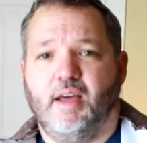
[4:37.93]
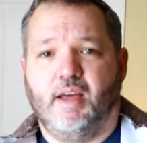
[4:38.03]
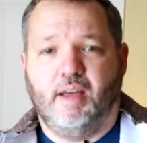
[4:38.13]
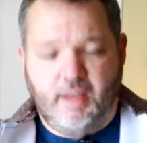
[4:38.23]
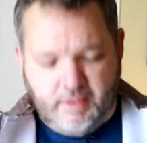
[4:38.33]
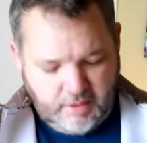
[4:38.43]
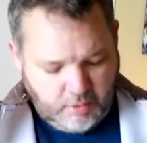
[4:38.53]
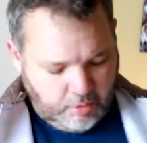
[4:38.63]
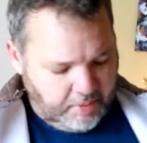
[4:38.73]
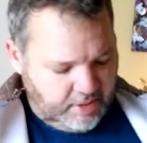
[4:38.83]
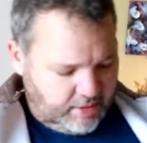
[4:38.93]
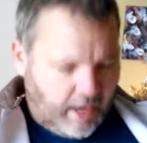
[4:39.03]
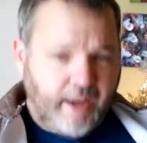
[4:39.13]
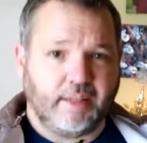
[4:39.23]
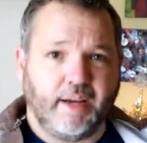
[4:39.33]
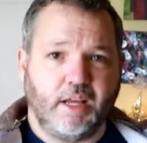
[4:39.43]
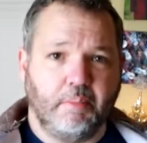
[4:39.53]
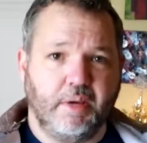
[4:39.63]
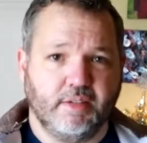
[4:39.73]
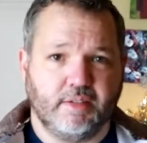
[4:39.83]
and then there will be side lining
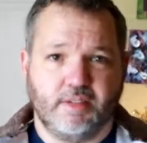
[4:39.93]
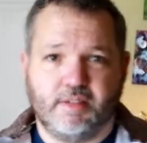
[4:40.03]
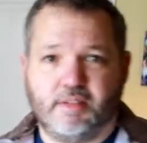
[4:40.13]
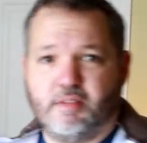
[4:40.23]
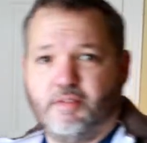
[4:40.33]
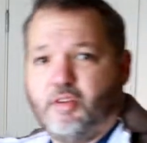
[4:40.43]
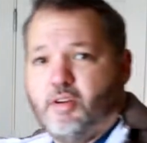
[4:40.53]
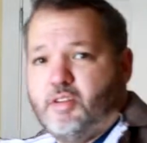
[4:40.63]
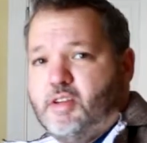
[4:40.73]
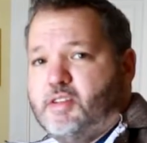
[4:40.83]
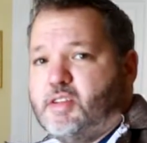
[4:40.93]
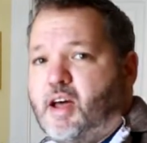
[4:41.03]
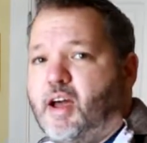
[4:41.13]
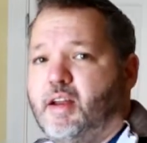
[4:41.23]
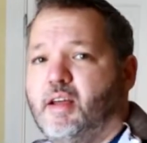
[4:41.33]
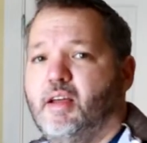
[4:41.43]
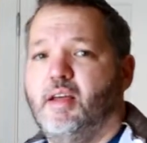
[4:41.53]
pieces for the side.